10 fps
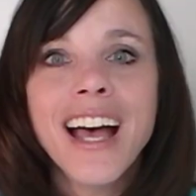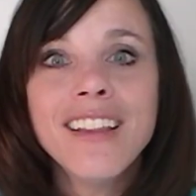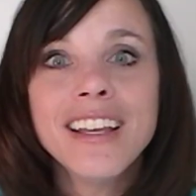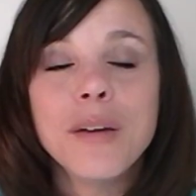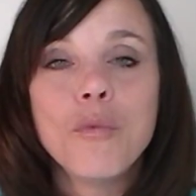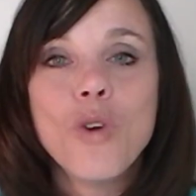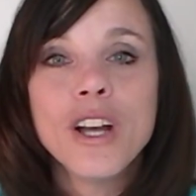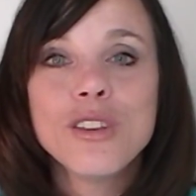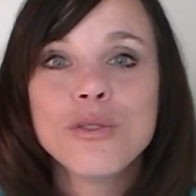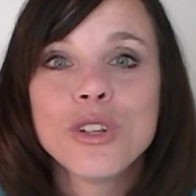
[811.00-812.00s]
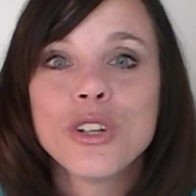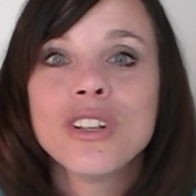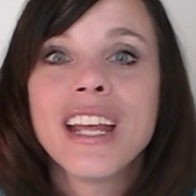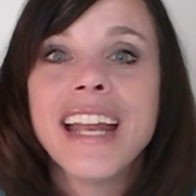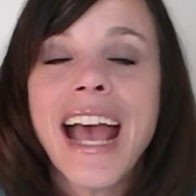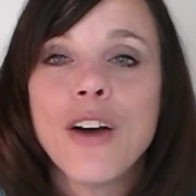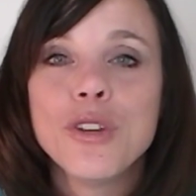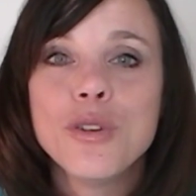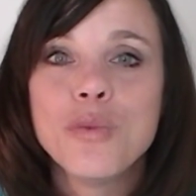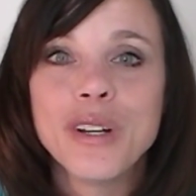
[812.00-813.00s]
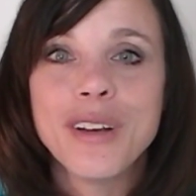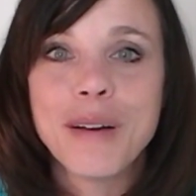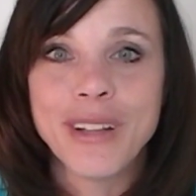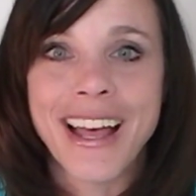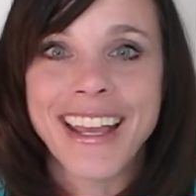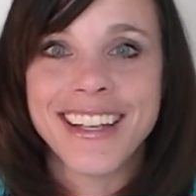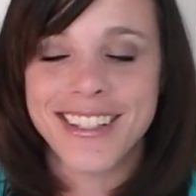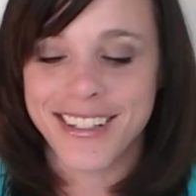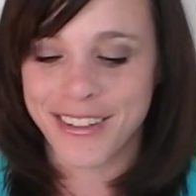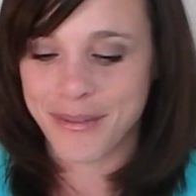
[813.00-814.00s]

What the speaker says: Tell him what you learned and how you will apply it.